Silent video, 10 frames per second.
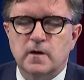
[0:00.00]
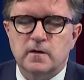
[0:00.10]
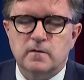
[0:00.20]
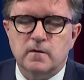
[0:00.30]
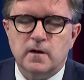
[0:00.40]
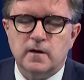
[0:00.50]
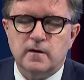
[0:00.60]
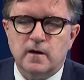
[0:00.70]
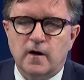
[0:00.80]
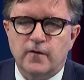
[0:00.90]

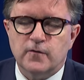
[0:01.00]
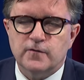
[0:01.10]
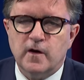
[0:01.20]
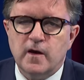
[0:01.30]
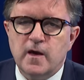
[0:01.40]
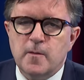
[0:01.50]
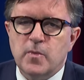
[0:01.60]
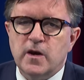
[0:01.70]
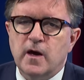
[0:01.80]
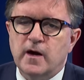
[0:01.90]
and others.
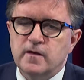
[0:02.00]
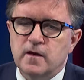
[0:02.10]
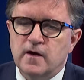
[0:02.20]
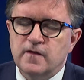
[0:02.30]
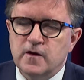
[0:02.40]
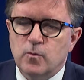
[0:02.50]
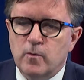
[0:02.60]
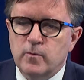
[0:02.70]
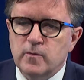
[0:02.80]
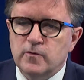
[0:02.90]
But I think
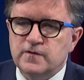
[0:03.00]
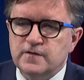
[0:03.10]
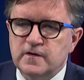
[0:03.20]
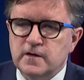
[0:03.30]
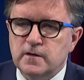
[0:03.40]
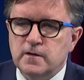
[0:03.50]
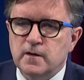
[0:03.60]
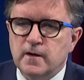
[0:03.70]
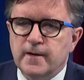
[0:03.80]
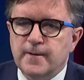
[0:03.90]
what we would see,
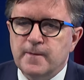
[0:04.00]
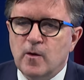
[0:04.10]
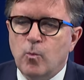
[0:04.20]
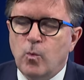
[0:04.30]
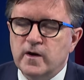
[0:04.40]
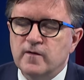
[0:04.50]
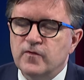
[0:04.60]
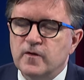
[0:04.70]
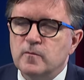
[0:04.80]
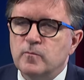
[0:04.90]
you know, one of
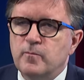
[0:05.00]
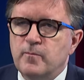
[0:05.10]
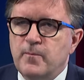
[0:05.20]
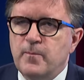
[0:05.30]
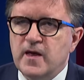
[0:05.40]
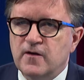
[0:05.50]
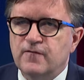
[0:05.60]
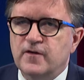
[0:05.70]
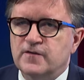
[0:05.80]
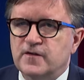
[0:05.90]
the
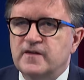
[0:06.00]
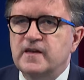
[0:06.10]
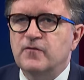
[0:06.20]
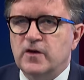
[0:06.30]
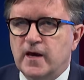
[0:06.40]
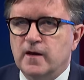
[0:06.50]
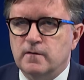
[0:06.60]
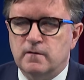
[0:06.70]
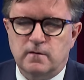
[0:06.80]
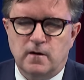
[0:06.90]
benefits, a
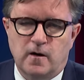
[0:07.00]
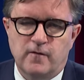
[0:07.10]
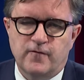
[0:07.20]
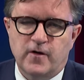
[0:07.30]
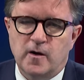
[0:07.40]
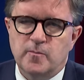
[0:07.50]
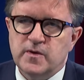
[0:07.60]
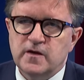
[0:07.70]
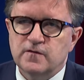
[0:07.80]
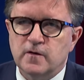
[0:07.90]
dividend of a
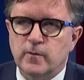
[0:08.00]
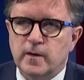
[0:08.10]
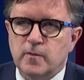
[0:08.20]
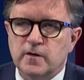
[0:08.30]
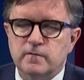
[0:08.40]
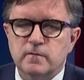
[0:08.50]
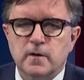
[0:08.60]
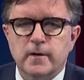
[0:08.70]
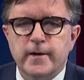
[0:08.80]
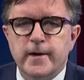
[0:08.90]
peace agreement,
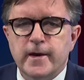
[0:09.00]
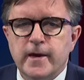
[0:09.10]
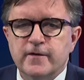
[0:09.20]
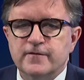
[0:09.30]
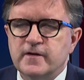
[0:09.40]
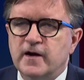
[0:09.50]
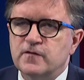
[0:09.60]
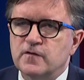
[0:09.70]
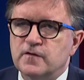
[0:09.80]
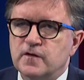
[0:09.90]
is not
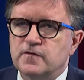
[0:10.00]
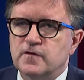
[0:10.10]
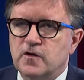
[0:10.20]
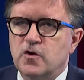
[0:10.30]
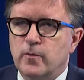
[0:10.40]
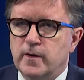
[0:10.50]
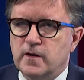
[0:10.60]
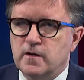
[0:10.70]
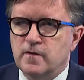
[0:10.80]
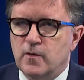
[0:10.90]
just the
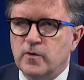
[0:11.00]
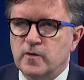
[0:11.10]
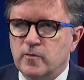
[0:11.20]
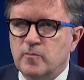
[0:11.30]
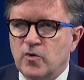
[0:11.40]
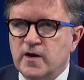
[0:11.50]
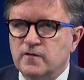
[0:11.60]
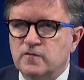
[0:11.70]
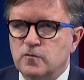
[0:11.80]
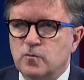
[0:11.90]
security that it would
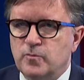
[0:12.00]
bring to